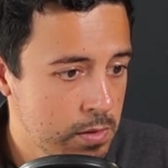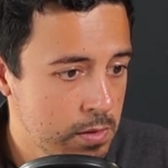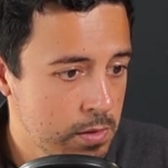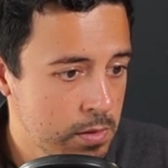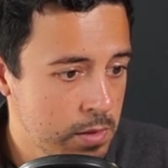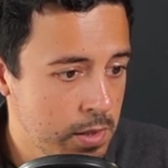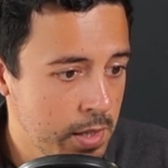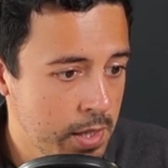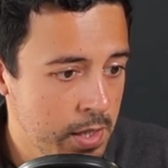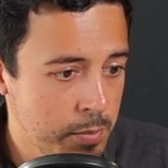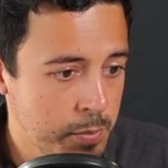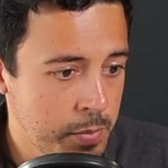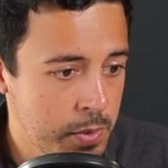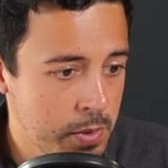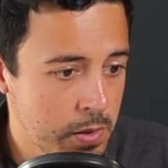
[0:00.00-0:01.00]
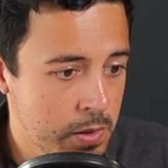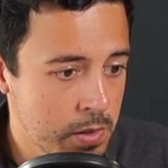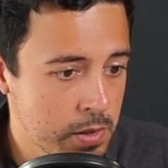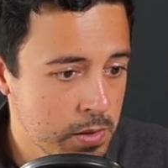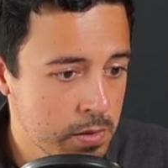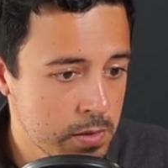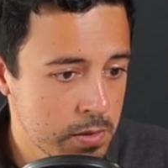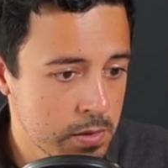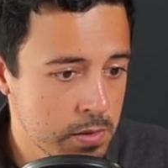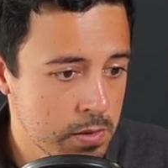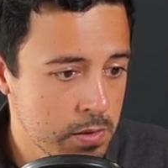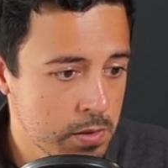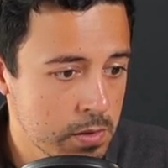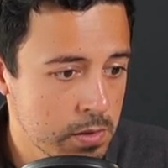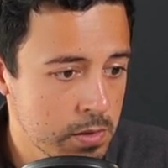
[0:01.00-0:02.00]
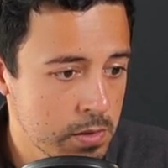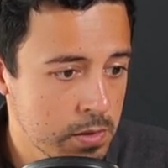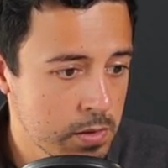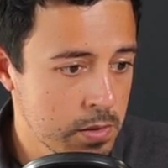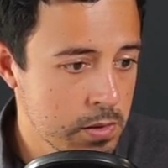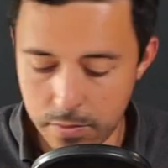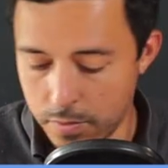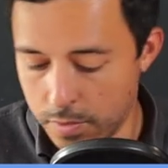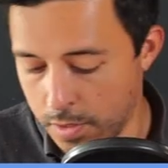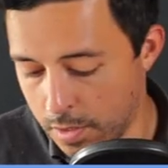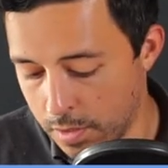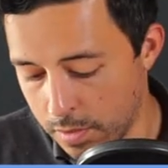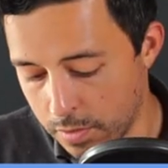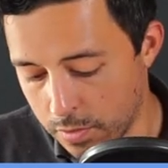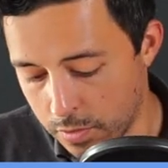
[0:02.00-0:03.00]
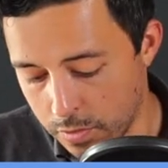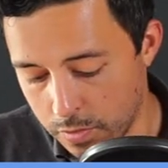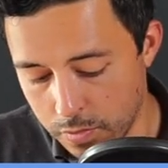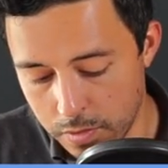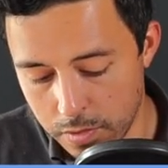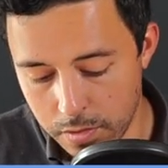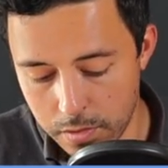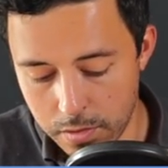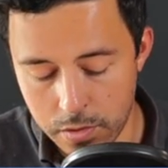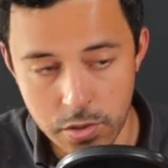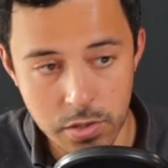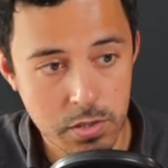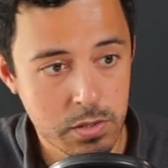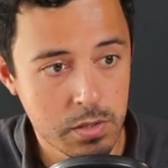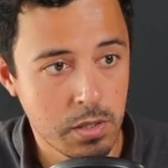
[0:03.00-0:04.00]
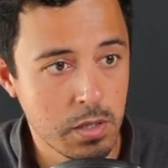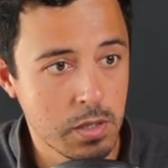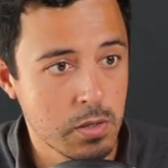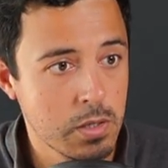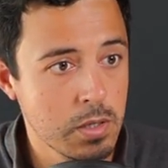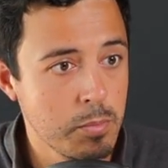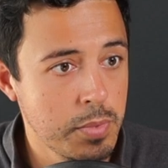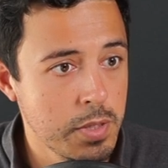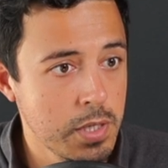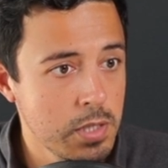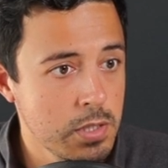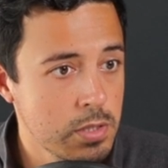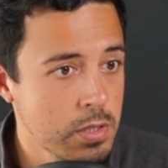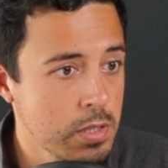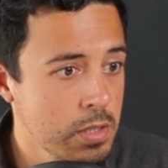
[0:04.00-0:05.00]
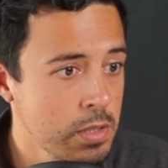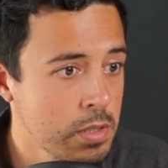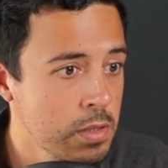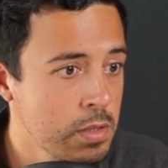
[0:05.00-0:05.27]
the app part. Did it also adjust the login page then?